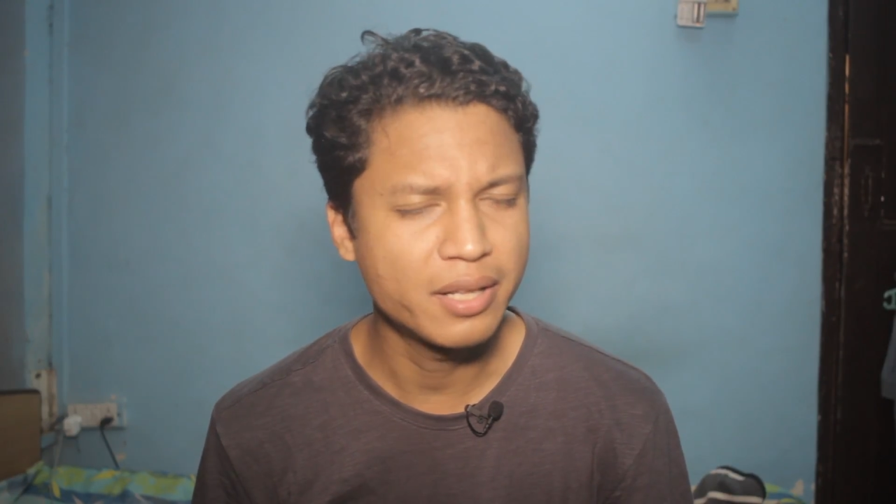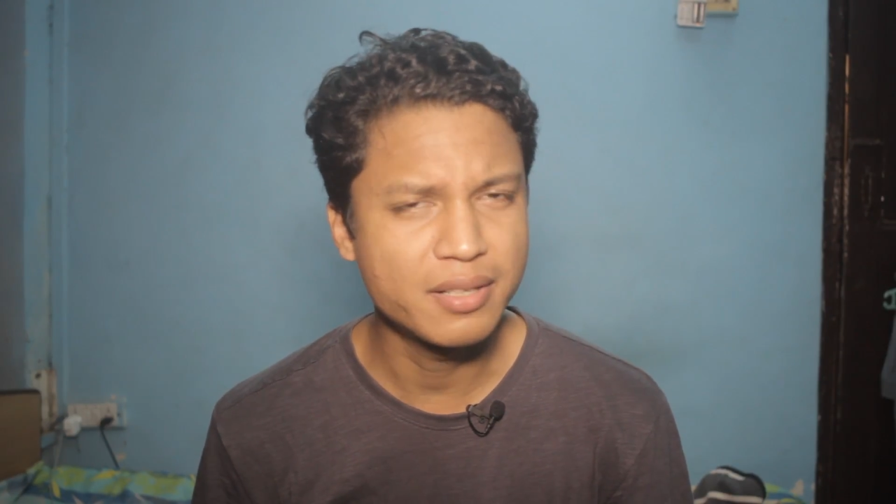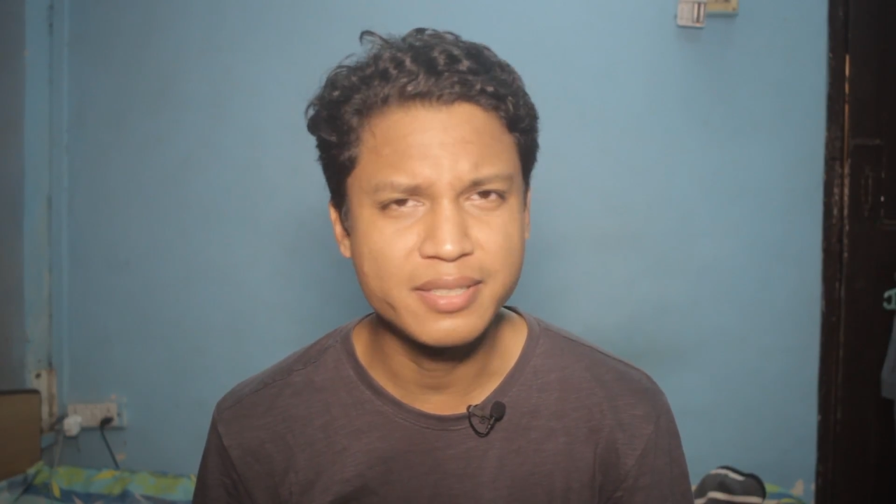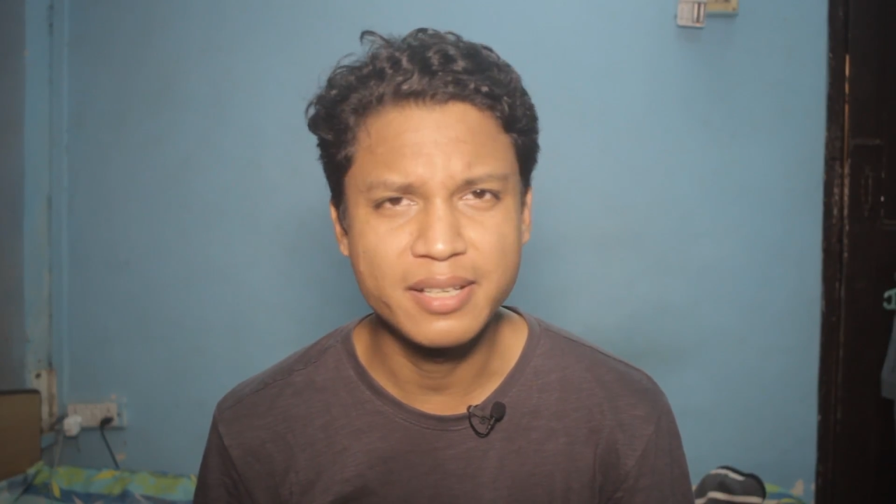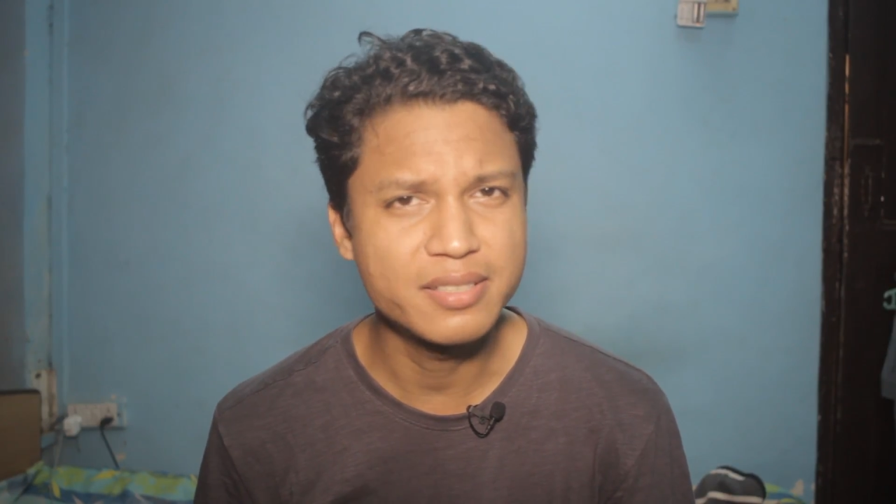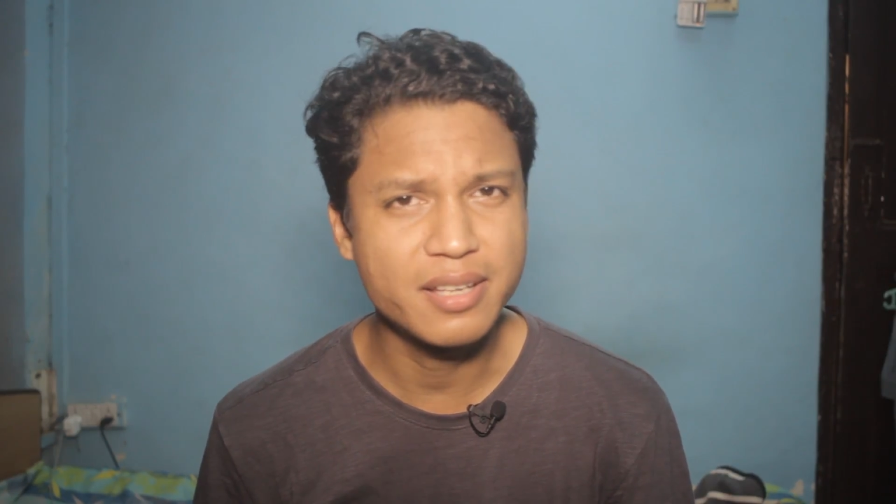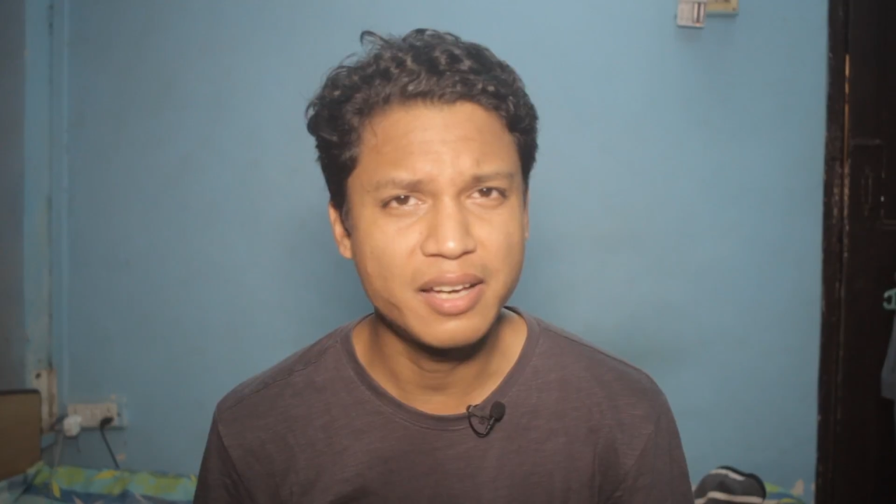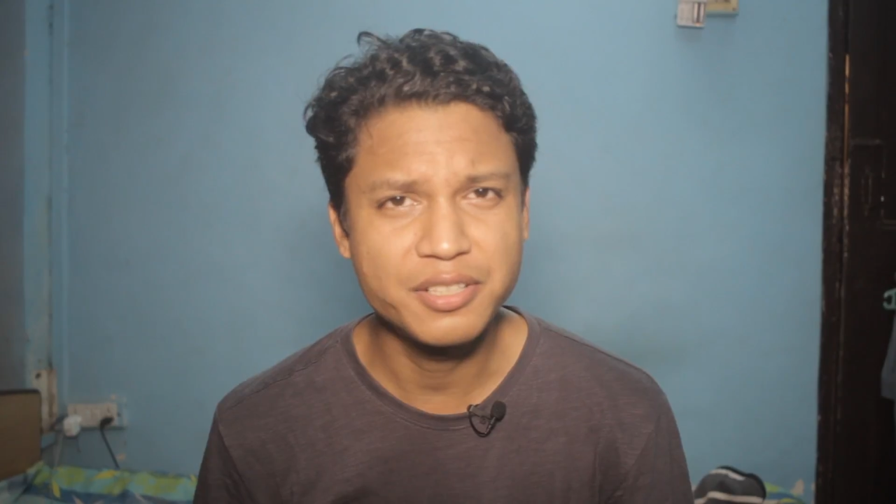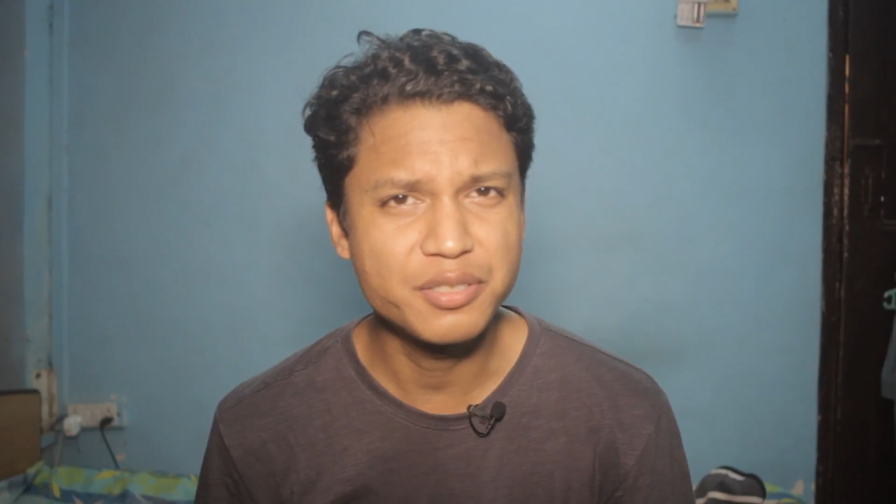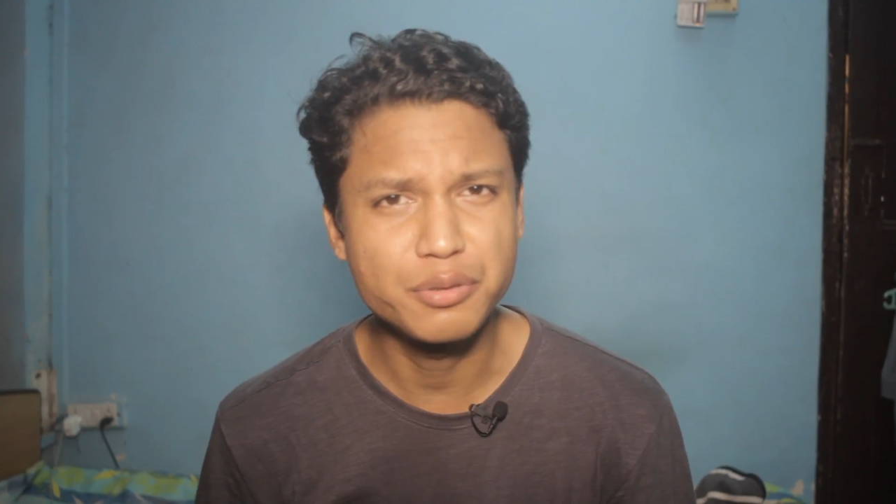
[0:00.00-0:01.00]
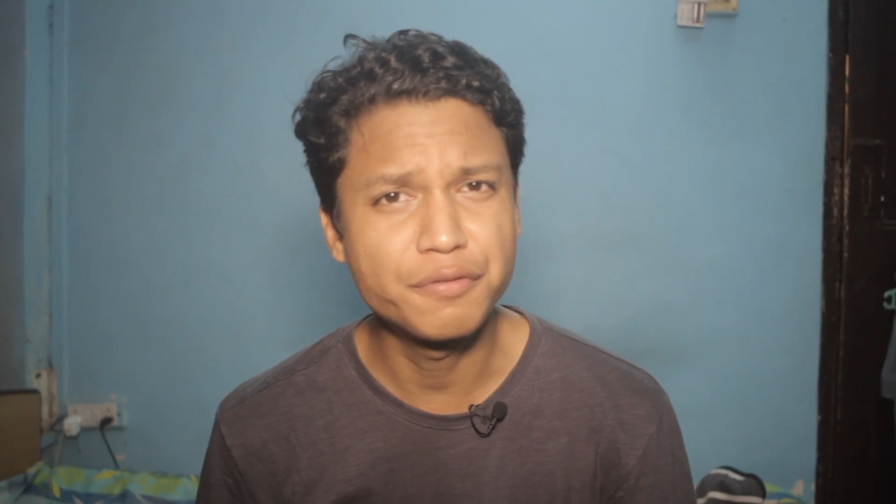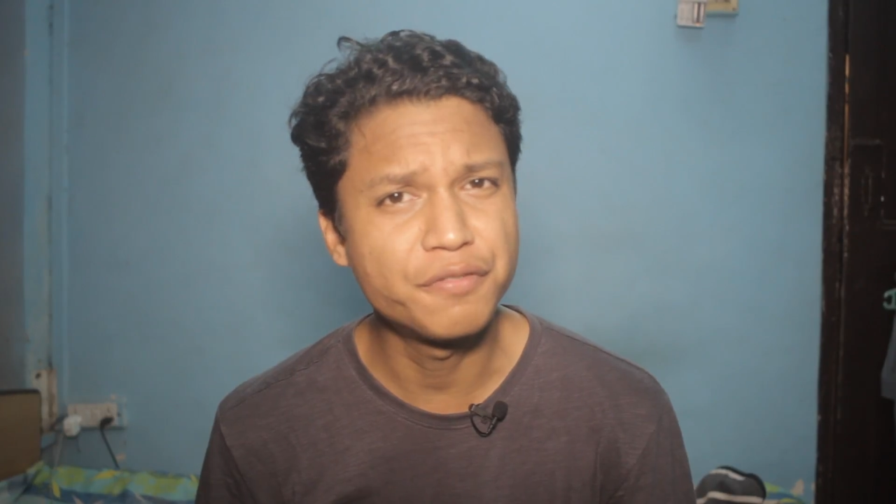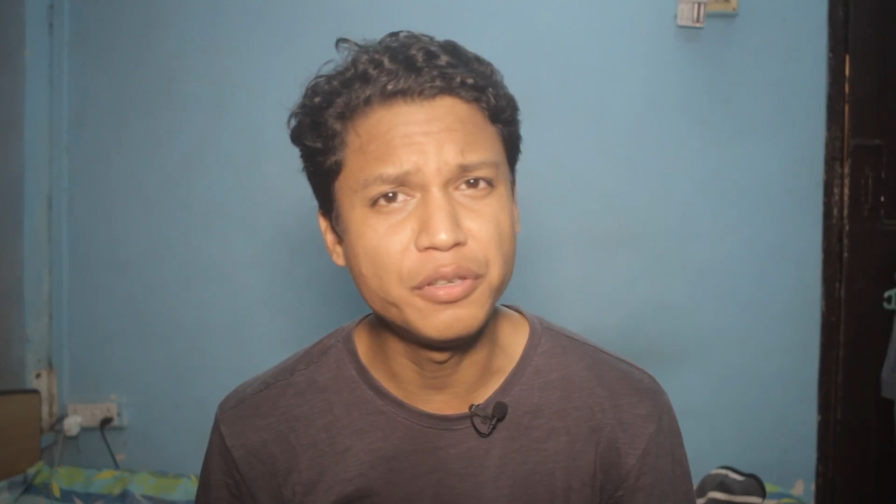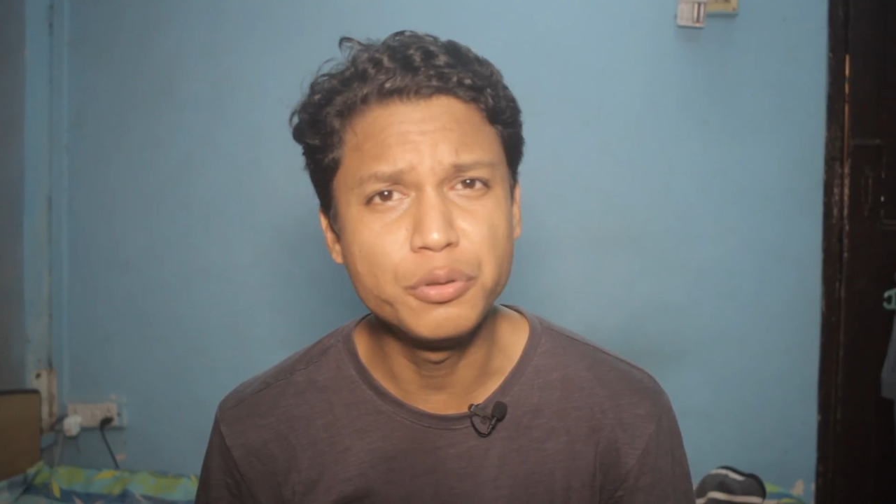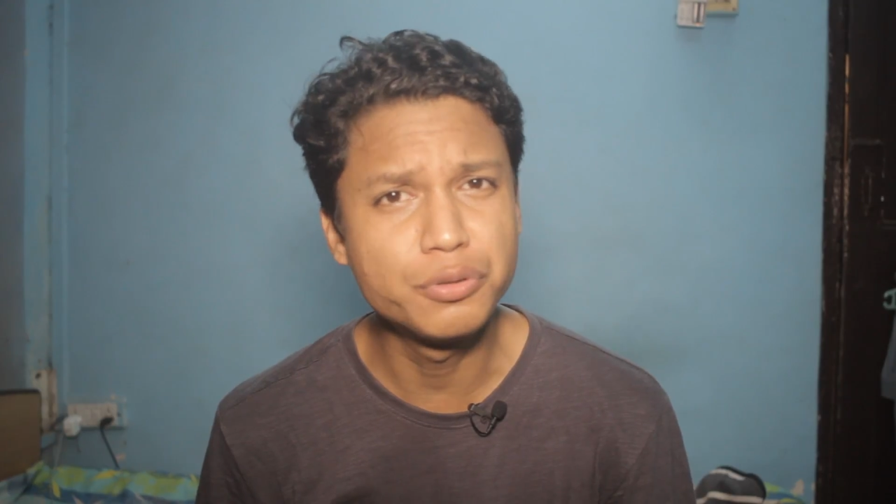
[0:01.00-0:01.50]
and the sales guy just
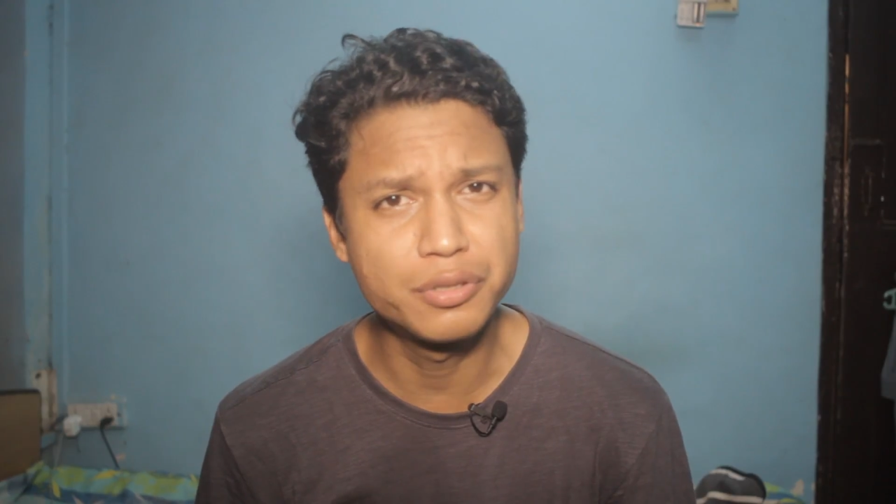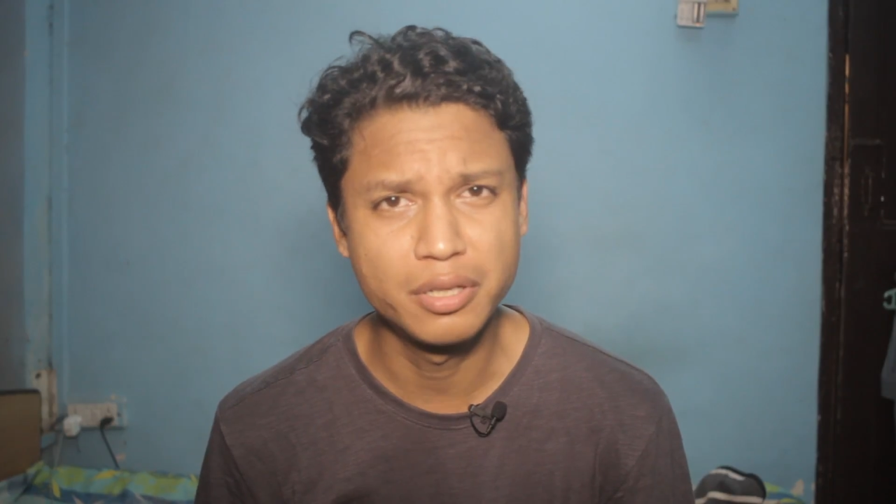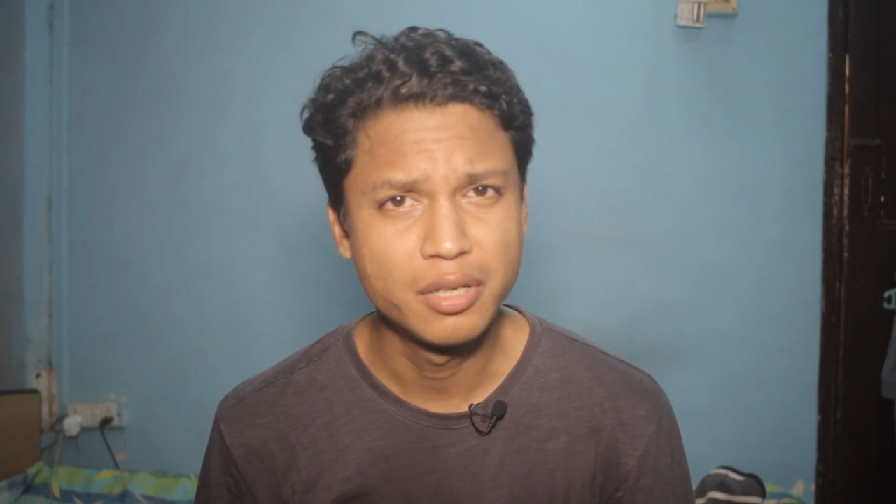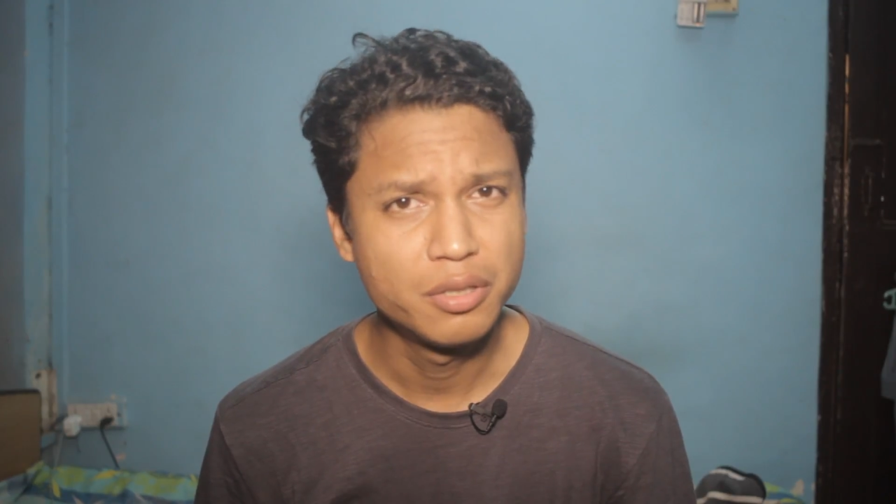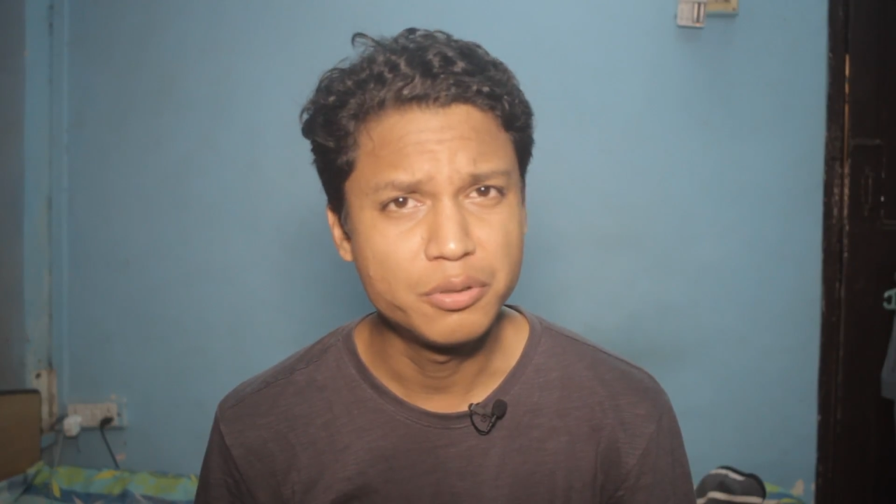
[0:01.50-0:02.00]
refused